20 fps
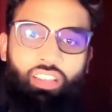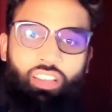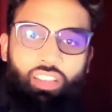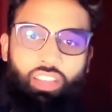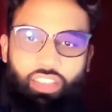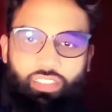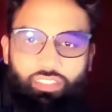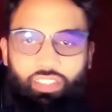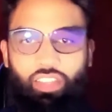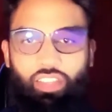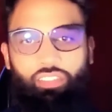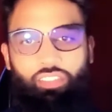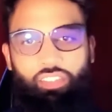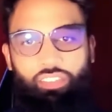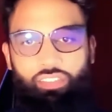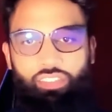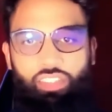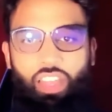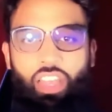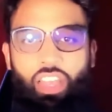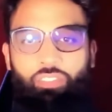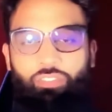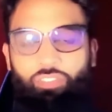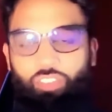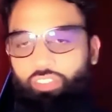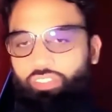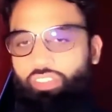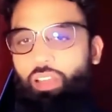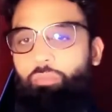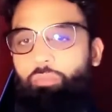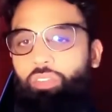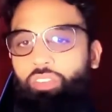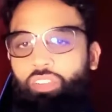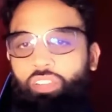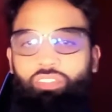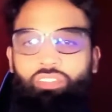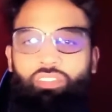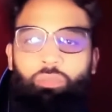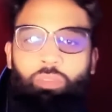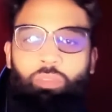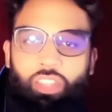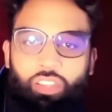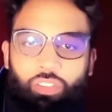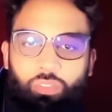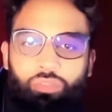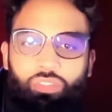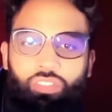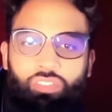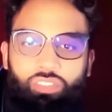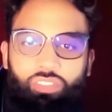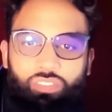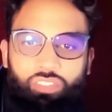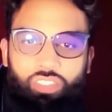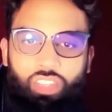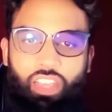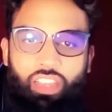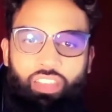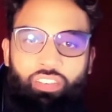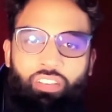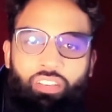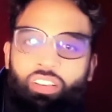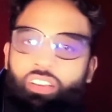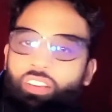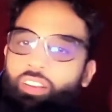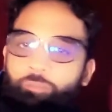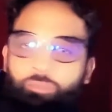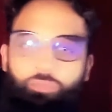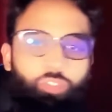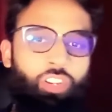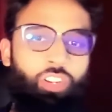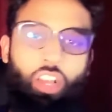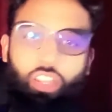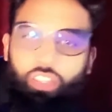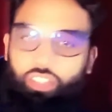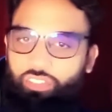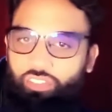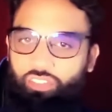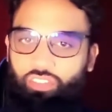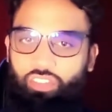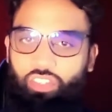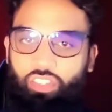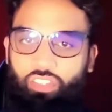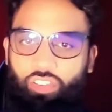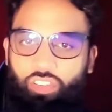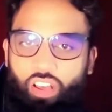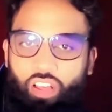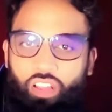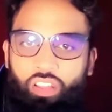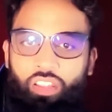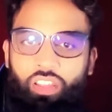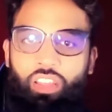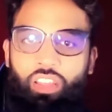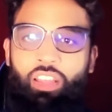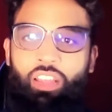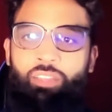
guys, yeah, this side, for example, customer acquisition side, we're not digital at all.